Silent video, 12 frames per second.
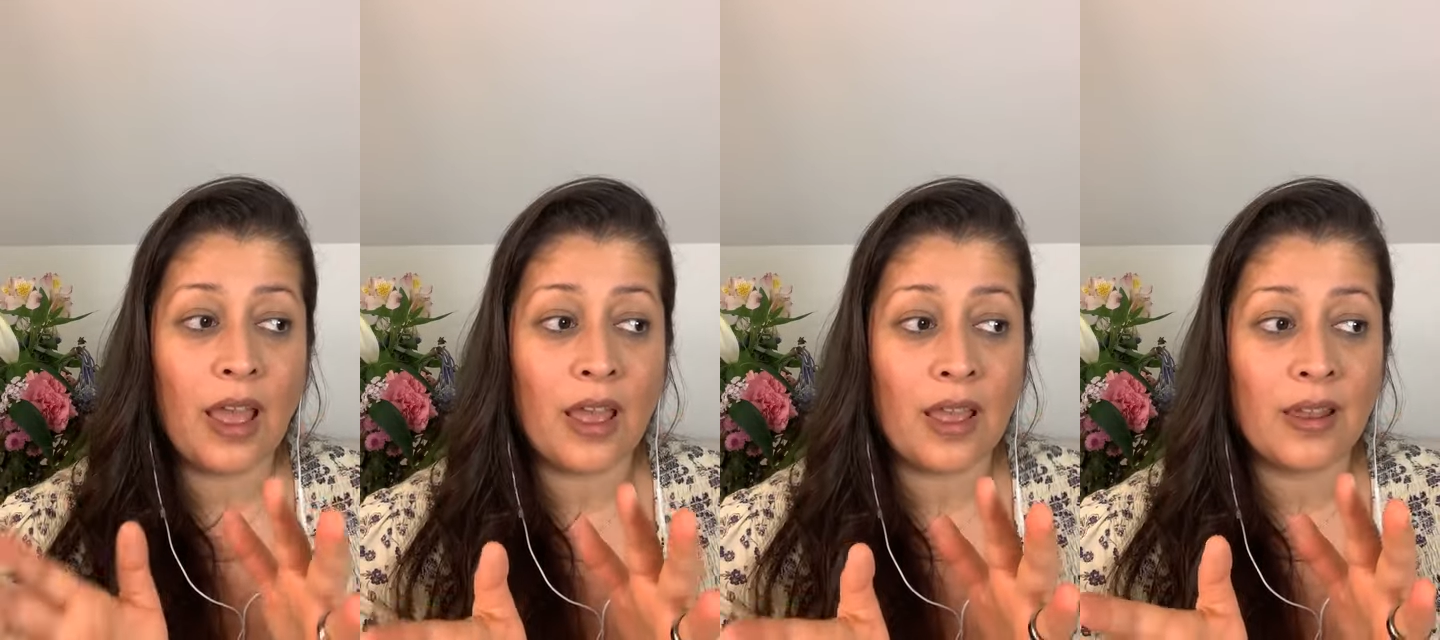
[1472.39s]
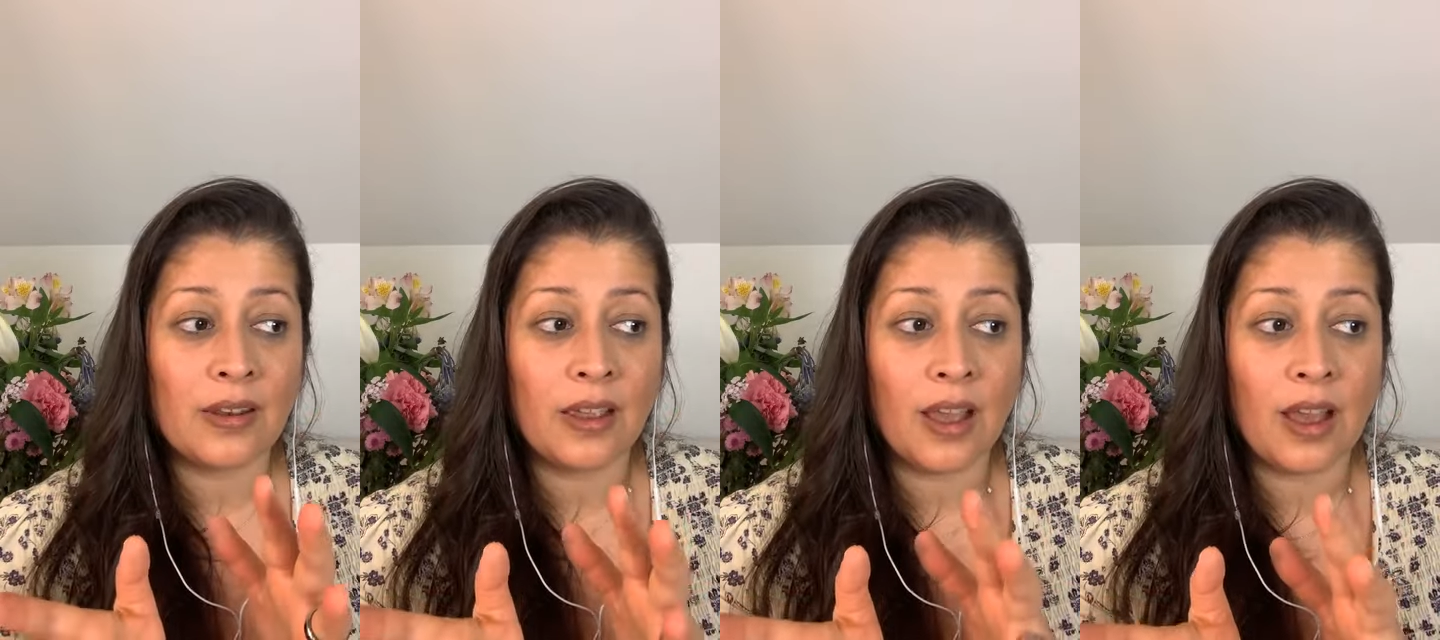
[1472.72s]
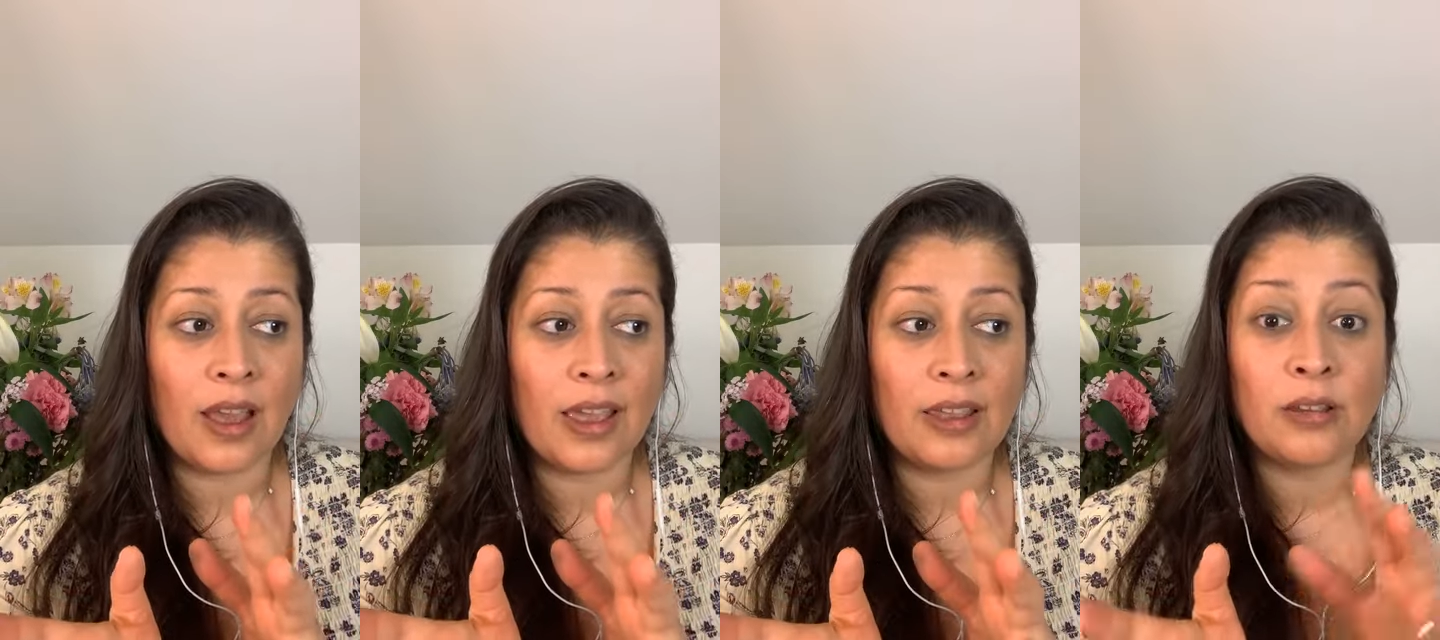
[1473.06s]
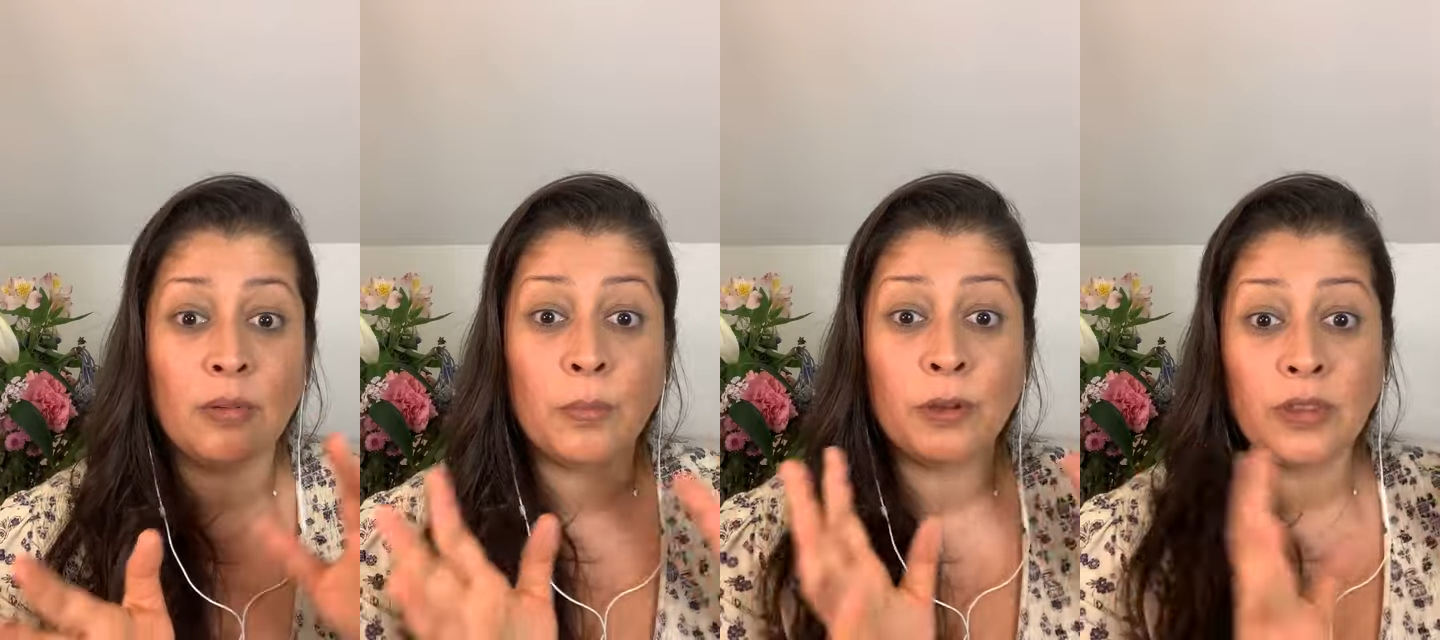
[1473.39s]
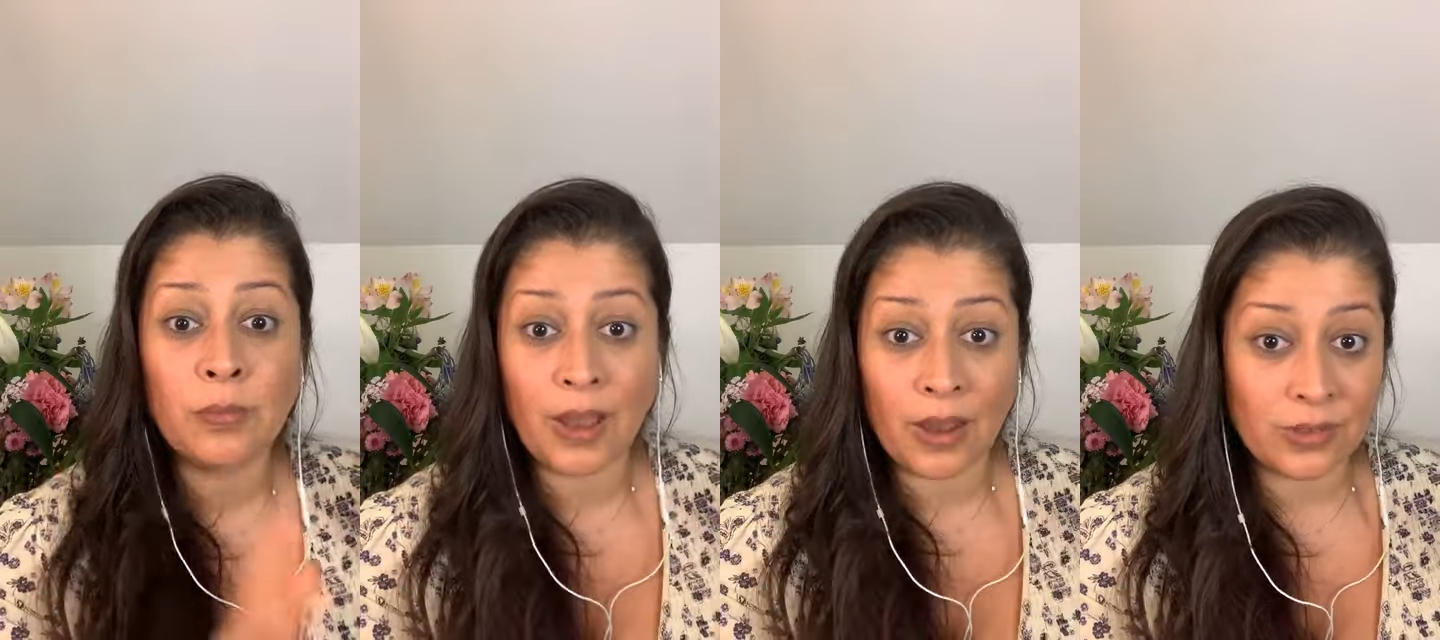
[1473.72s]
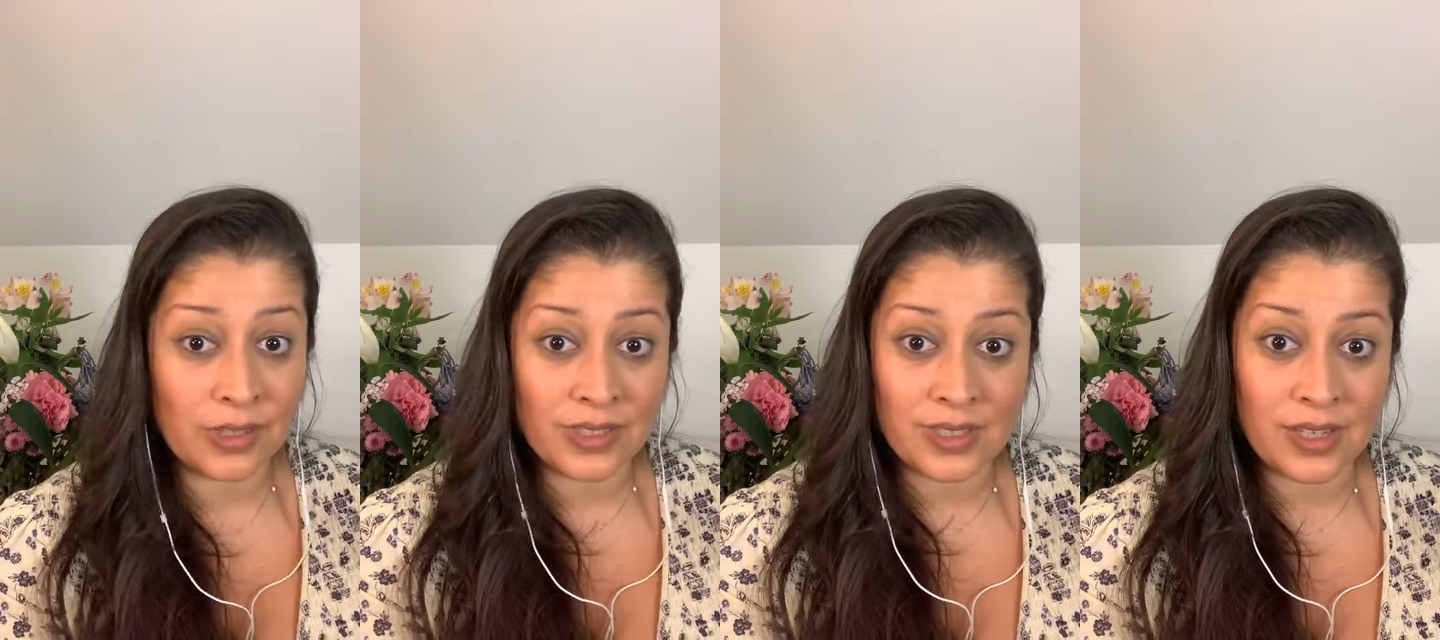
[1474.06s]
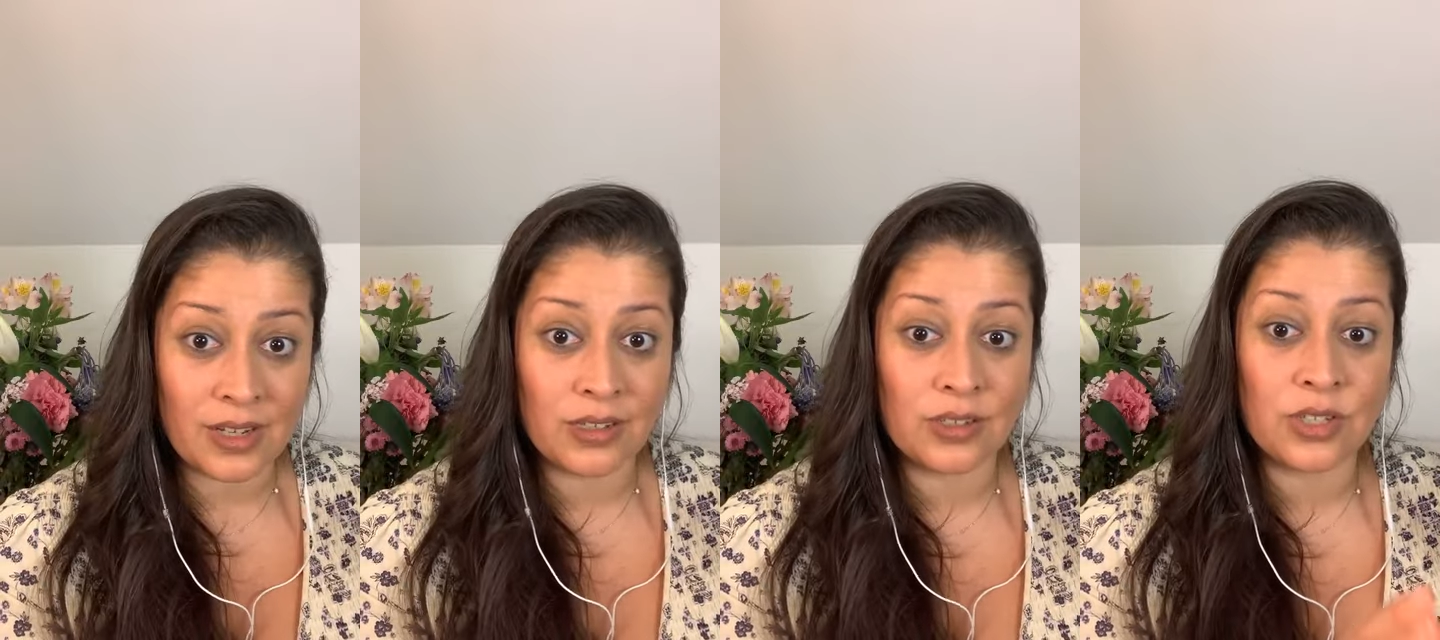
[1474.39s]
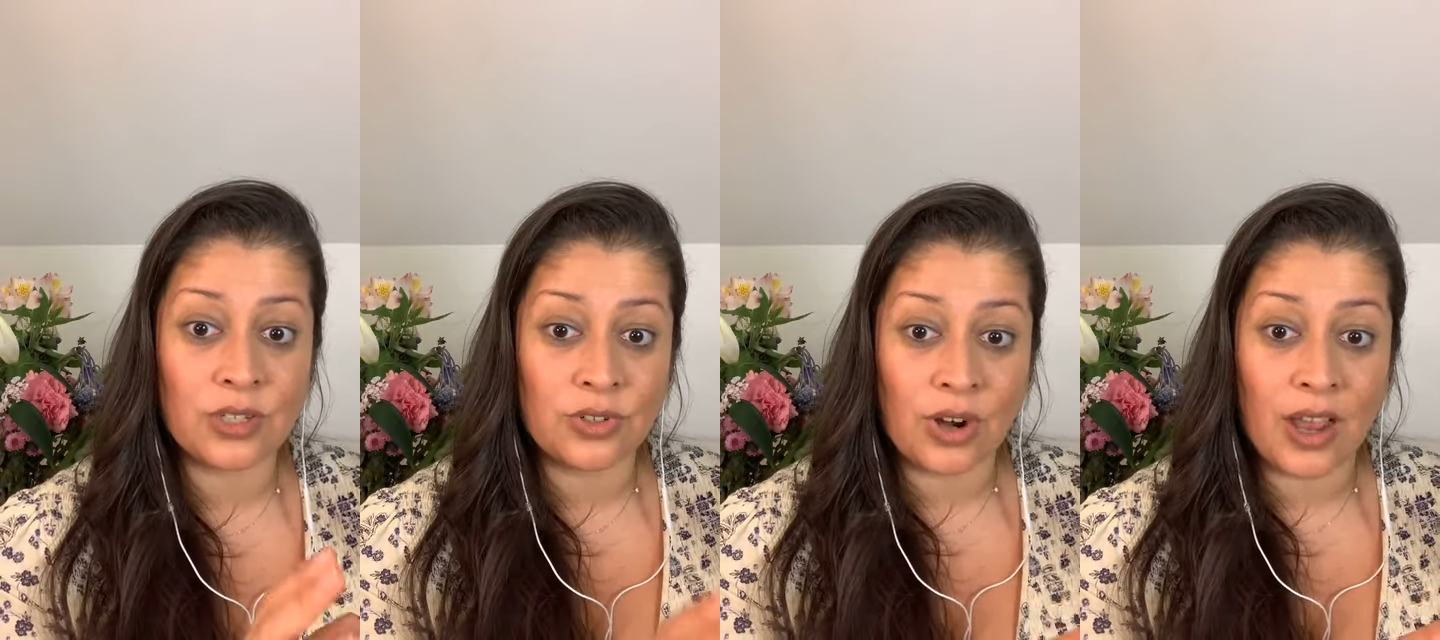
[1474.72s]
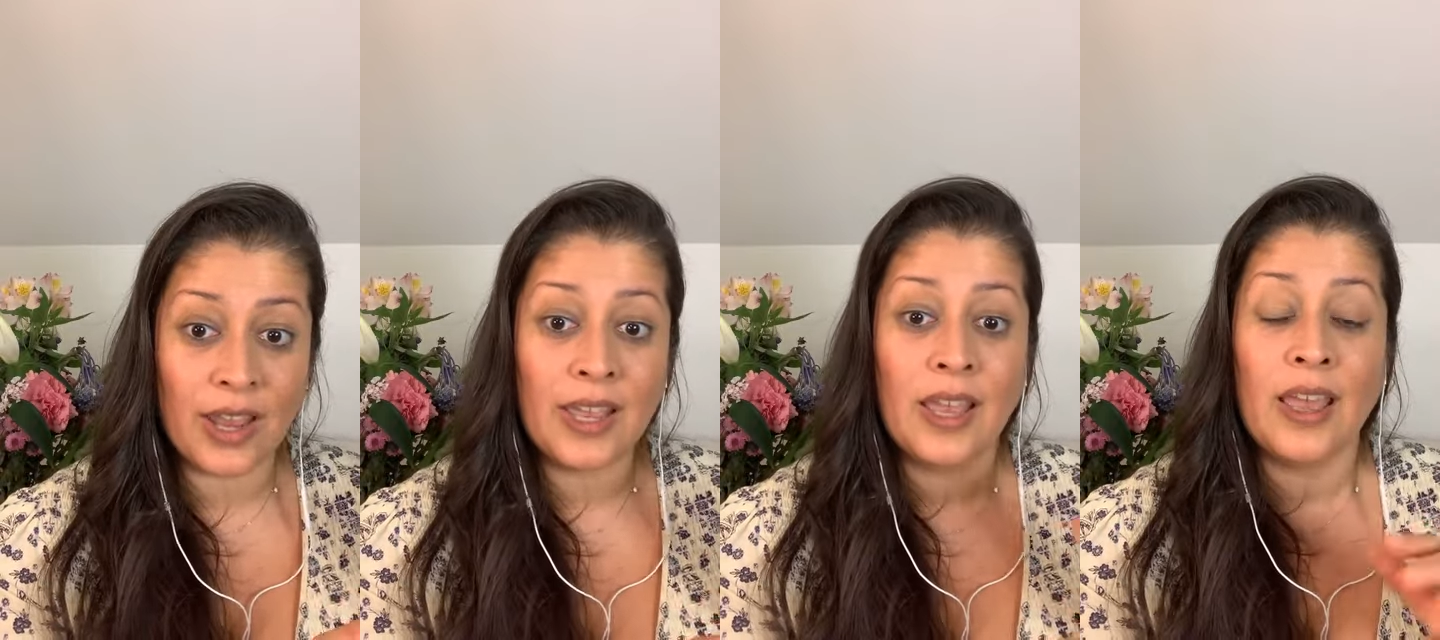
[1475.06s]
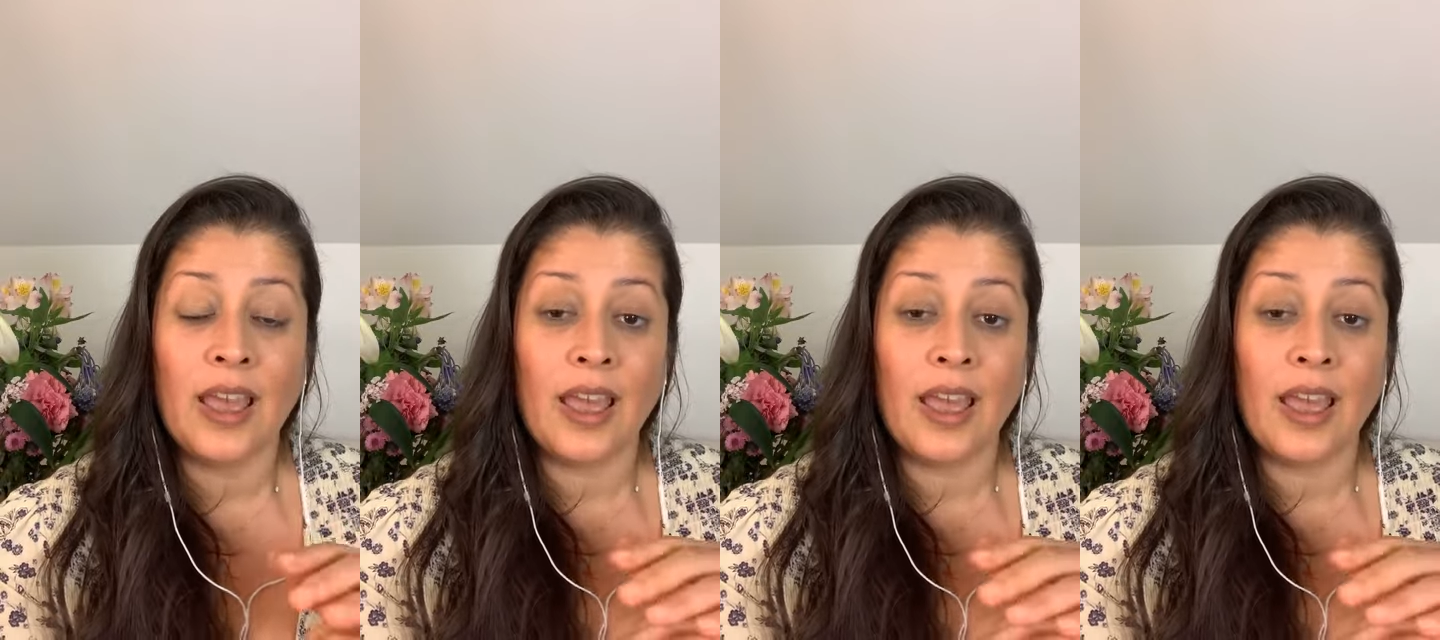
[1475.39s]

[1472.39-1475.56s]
and I put them out in the sun to dry,